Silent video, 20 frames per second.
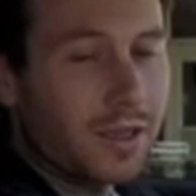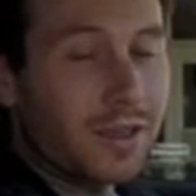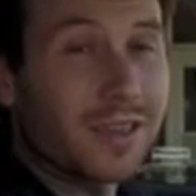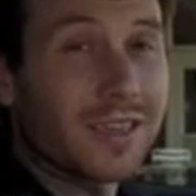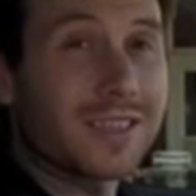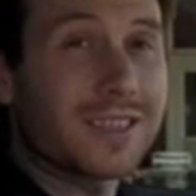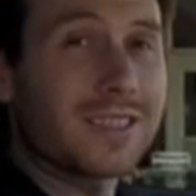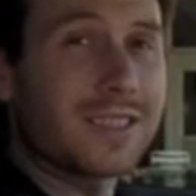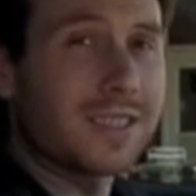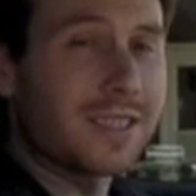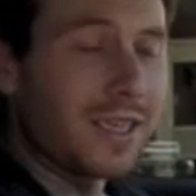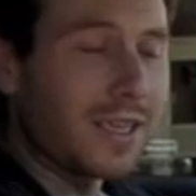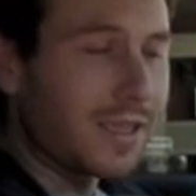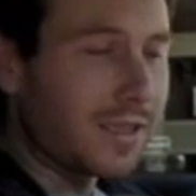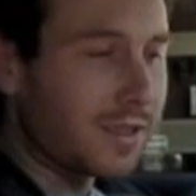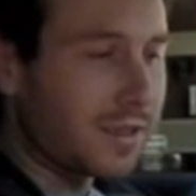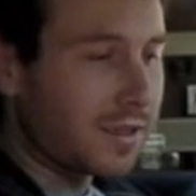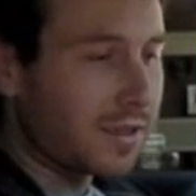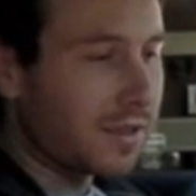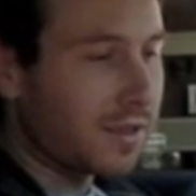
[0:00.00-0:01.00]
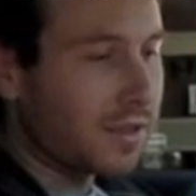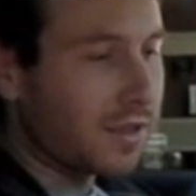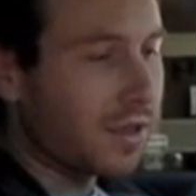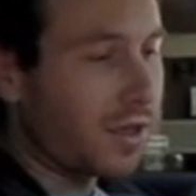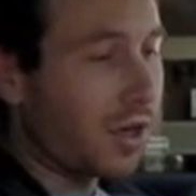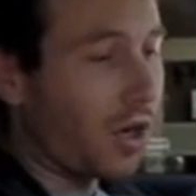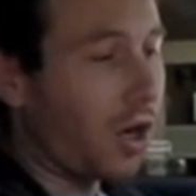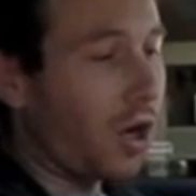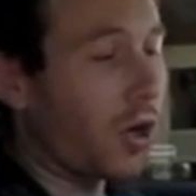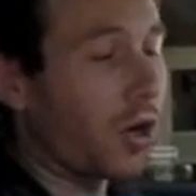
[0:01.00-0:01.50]
The seats
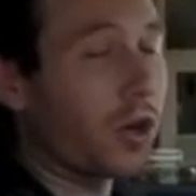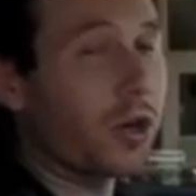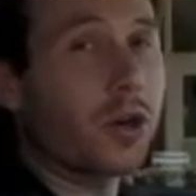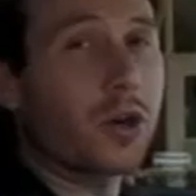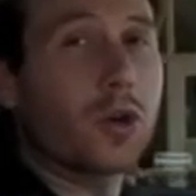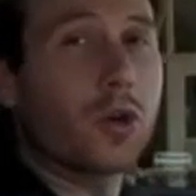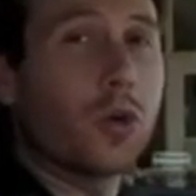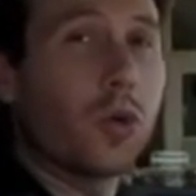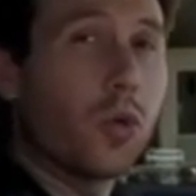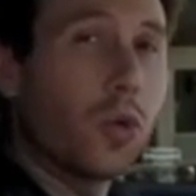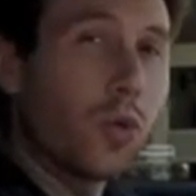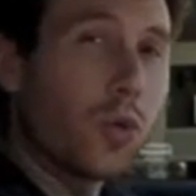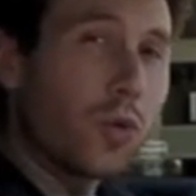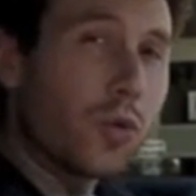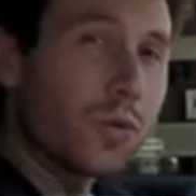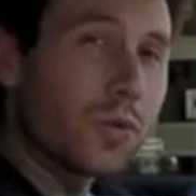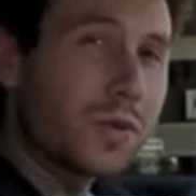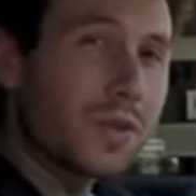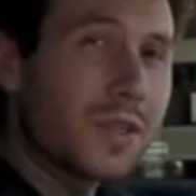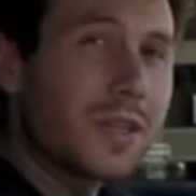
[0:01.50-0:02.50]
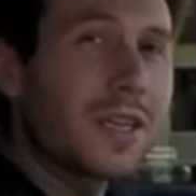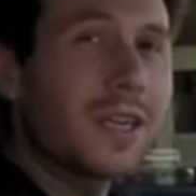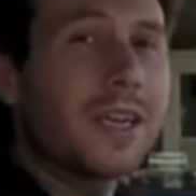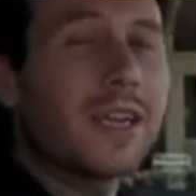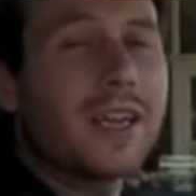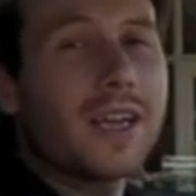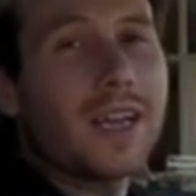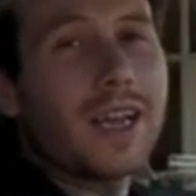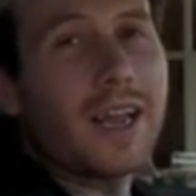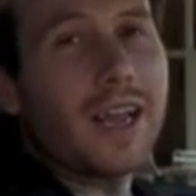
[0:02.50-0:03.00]
are cooled
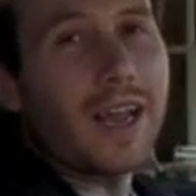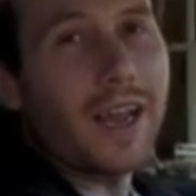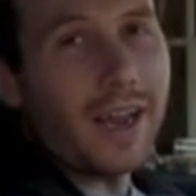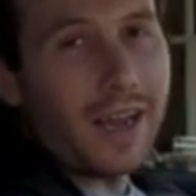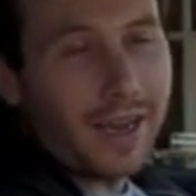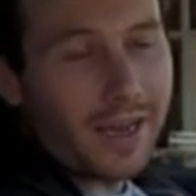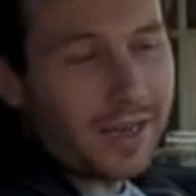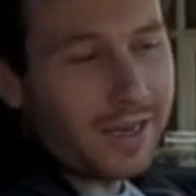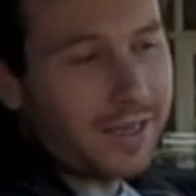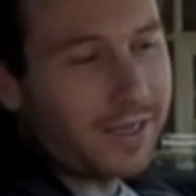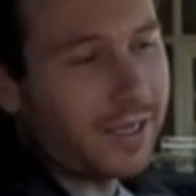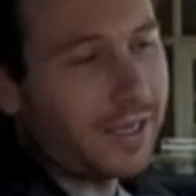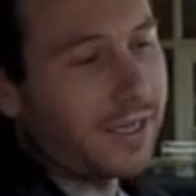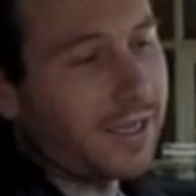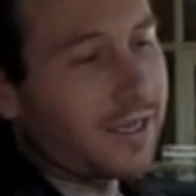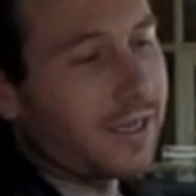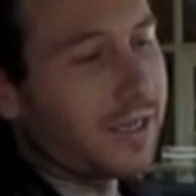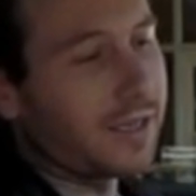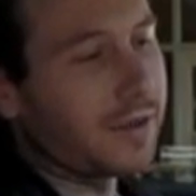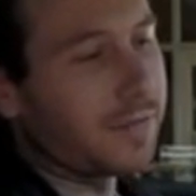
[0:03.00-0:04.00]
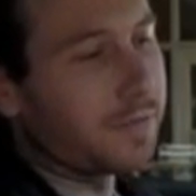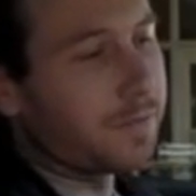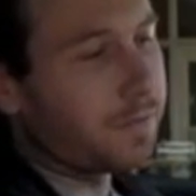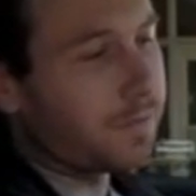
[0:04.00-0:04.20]
and heated.